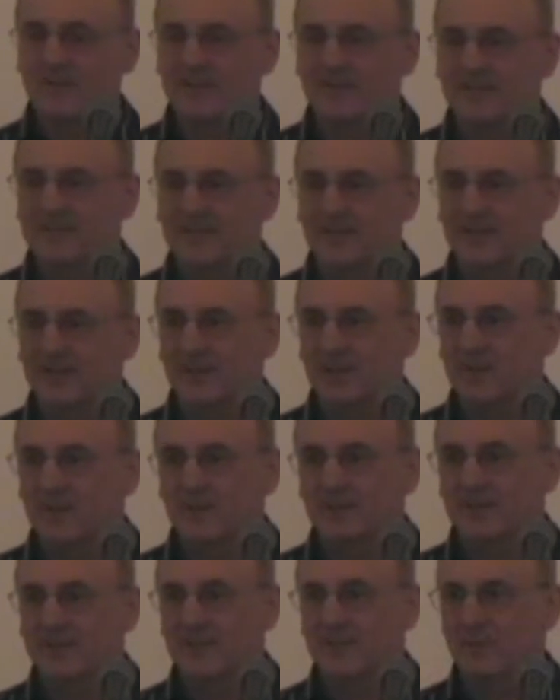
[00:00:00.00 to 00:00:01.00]
because the other guy
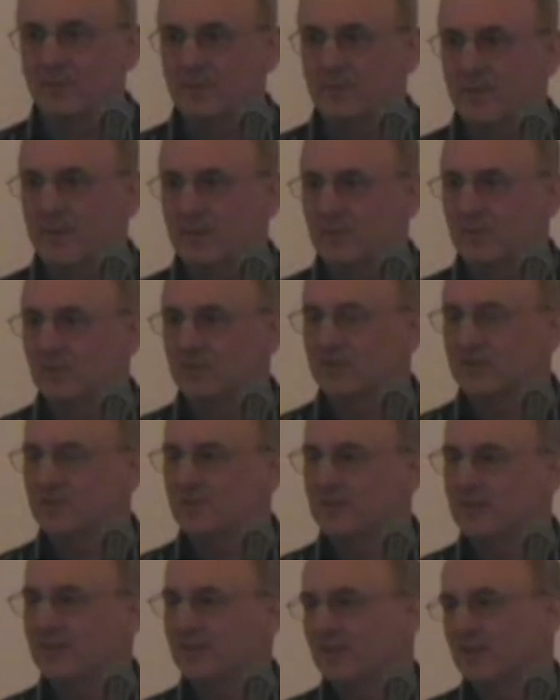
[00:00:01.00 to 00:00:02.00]
wasn't able to make most of the
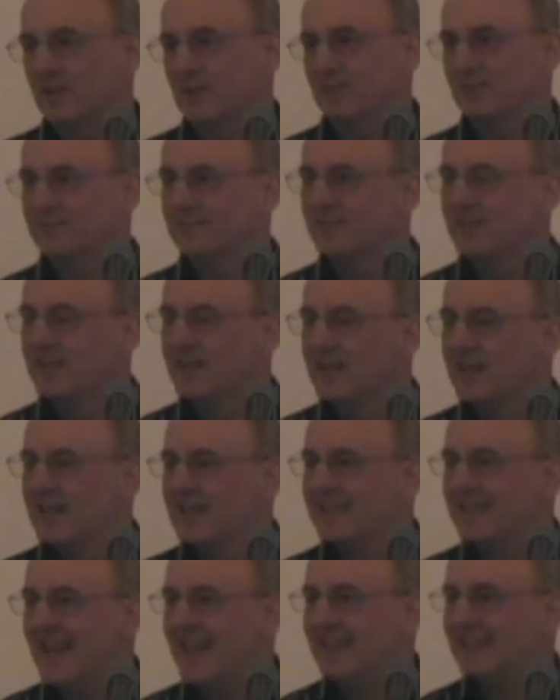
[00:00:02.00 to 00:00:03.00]
meetings. So
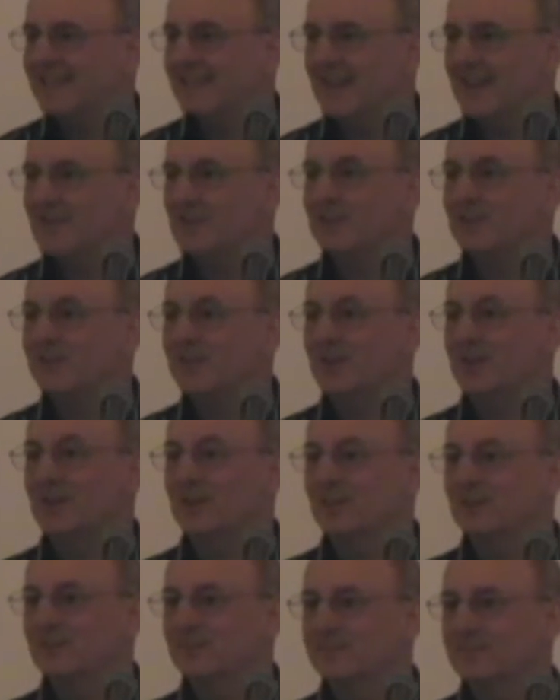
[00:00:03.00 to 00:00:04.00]
that's how it
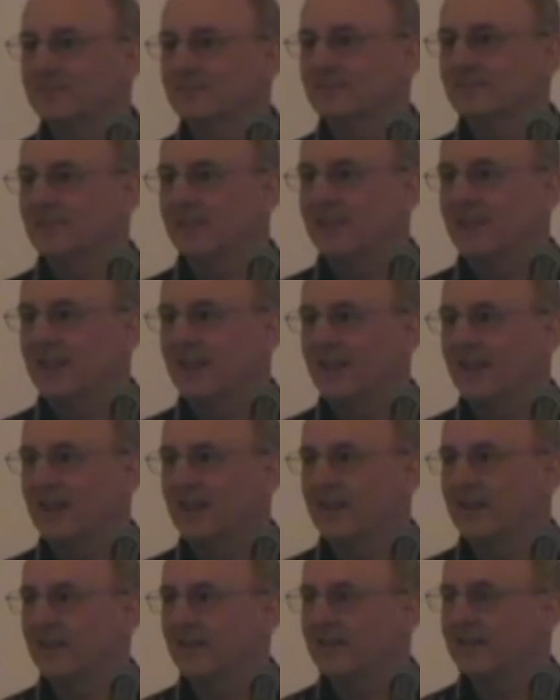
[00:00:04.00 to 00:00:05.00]
started.
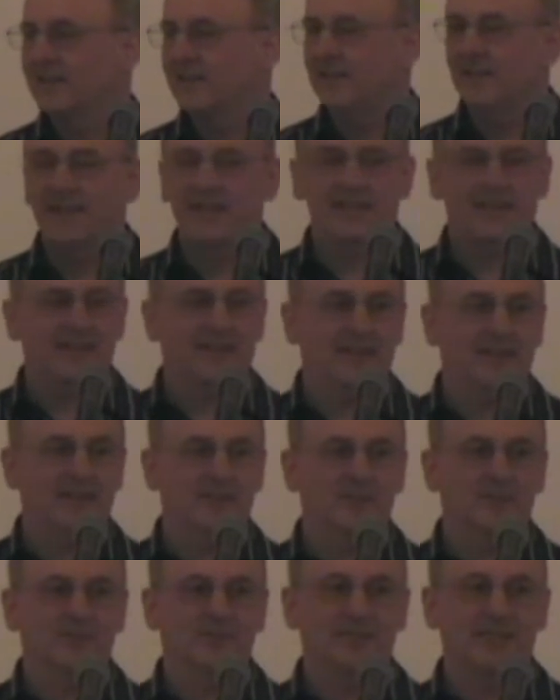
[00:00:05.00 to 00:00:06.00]
And like
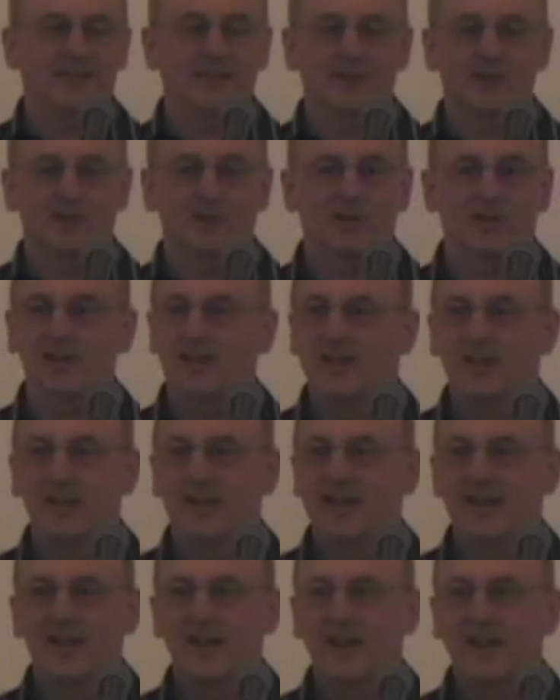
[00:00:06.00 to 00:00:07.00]
was stated earlier,
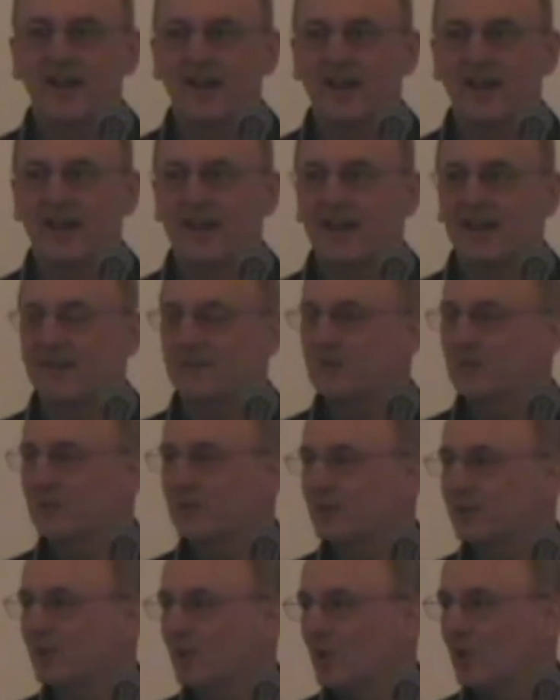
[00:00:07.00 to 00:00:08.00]
if you
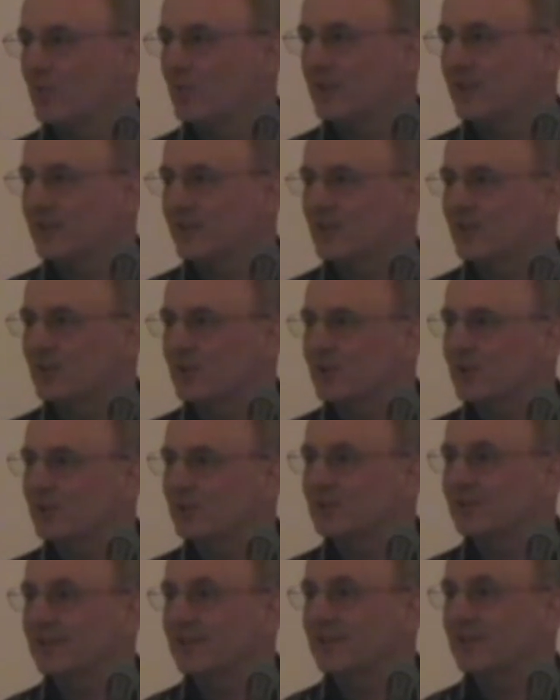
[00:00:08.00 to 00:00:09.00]
would have told me that 30
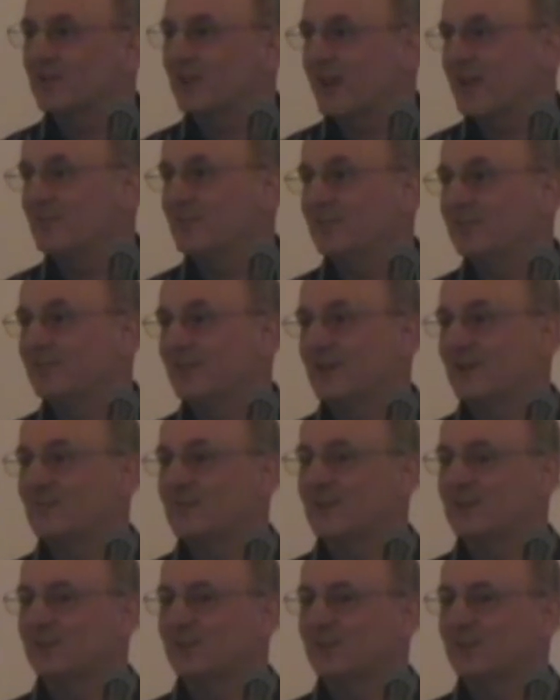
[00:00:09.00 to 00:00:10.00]
years later I'd be
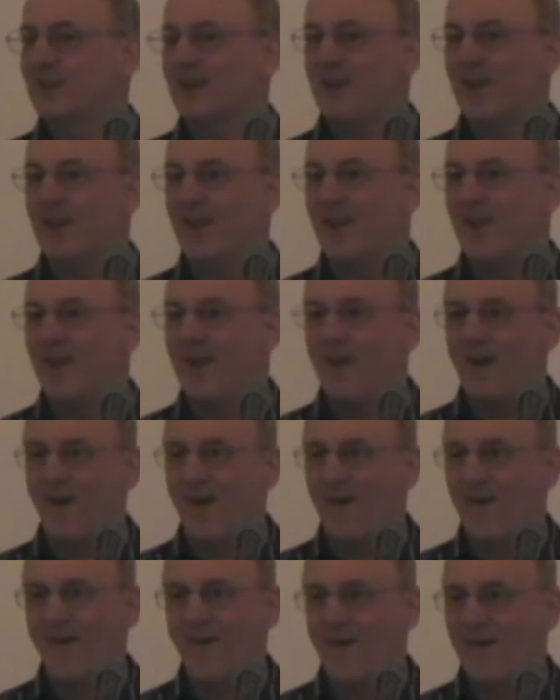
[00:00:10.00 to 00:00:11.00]
Scoutmaster yet, no.
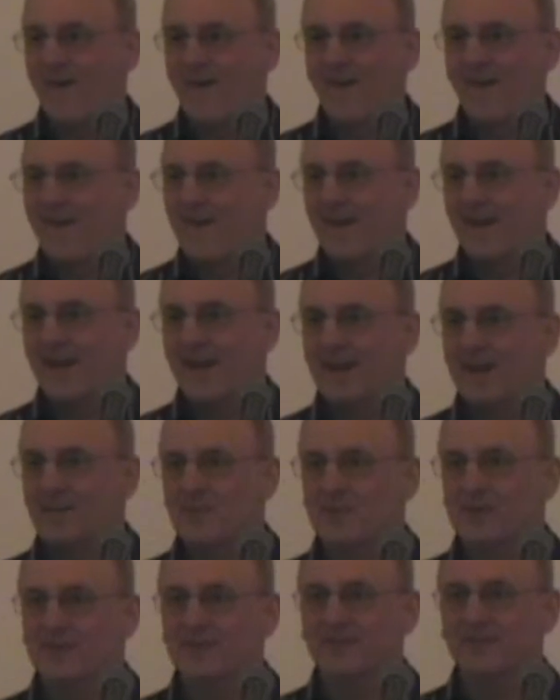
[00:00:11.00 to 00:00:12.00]
I
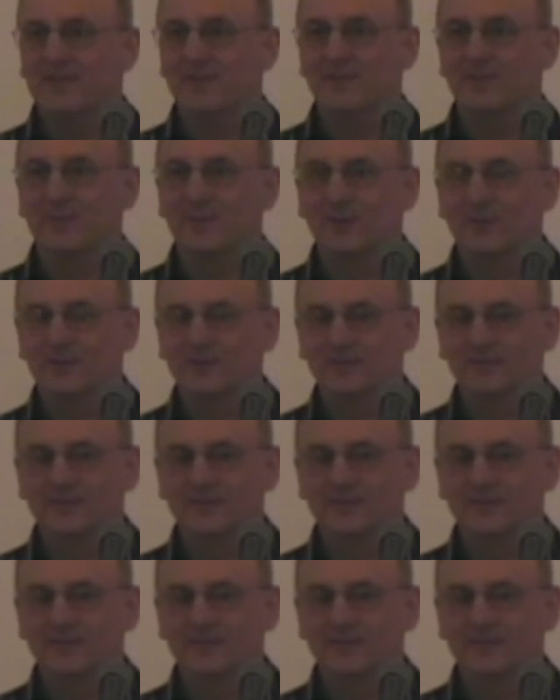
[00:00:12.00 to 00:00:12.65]
would have never